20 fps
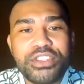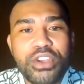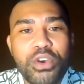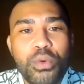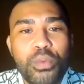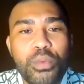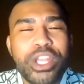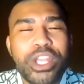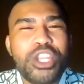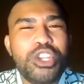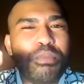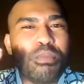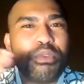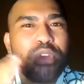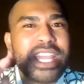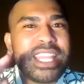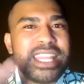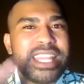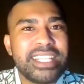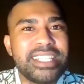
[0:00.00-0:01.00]
so when you
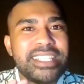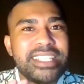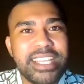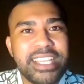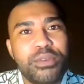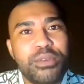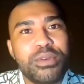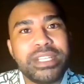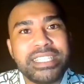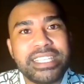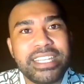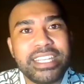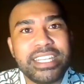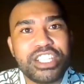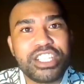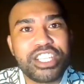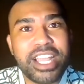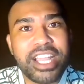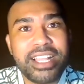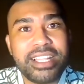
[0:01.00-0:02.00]
break that sequence in a
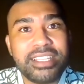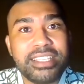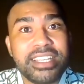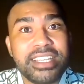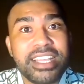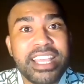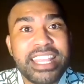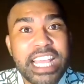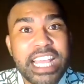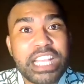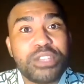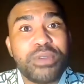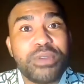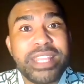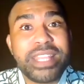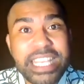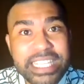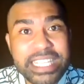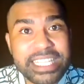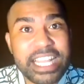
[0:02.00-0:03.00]
child, that's when
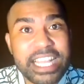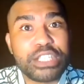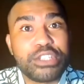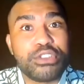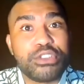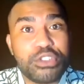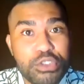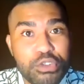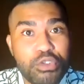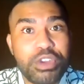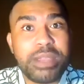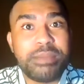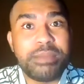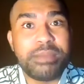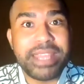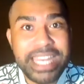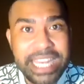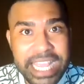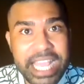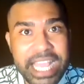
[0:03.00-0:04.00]
they start to scream
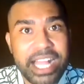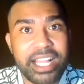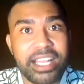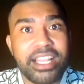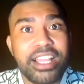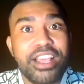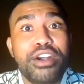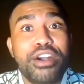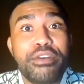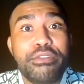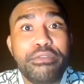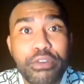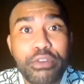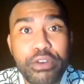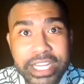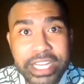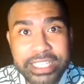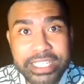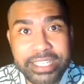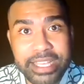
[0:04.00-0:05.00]
and yell.
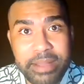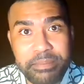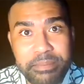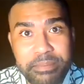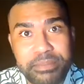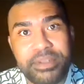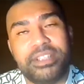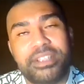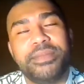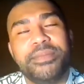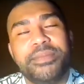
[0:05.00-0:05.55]
For example,